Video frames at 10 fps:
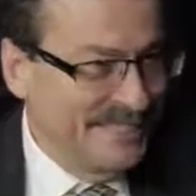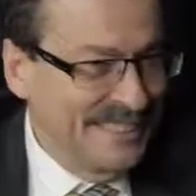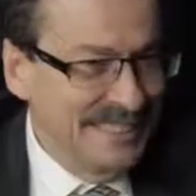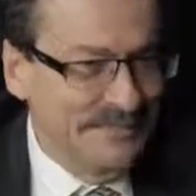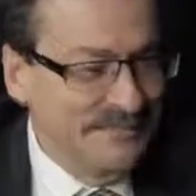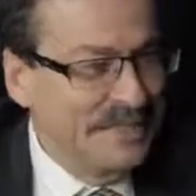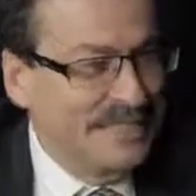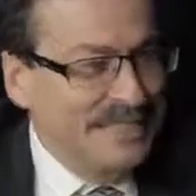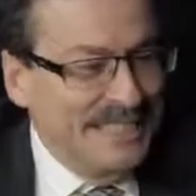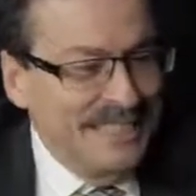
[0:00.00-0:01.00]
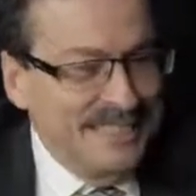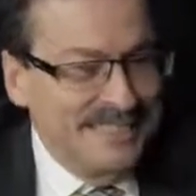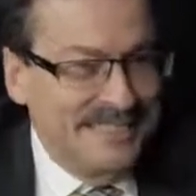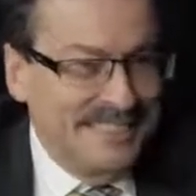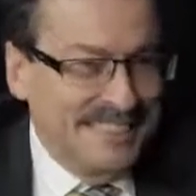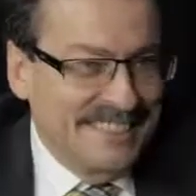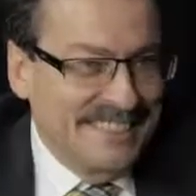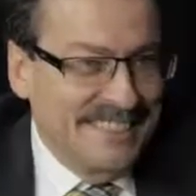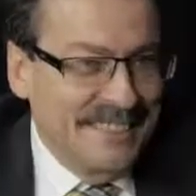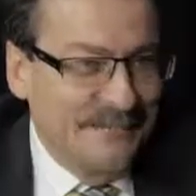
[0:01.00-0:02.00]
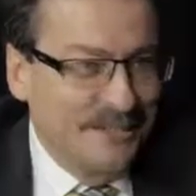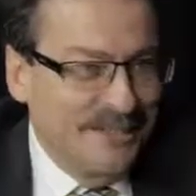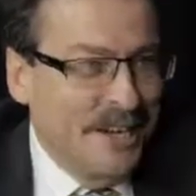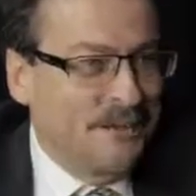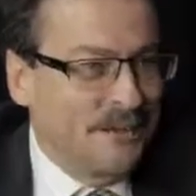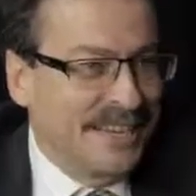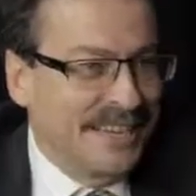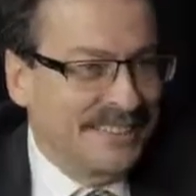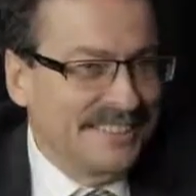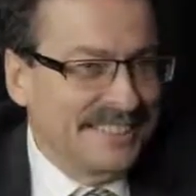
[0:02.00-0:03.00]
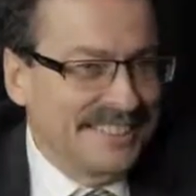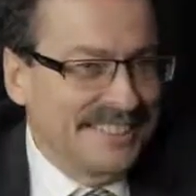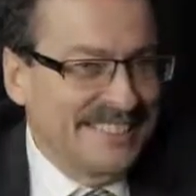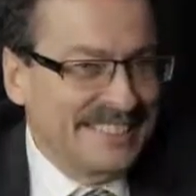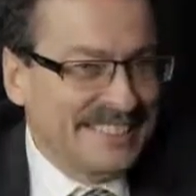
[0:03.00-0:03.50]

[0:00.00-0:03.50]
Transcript: Yeah, and if we now look at the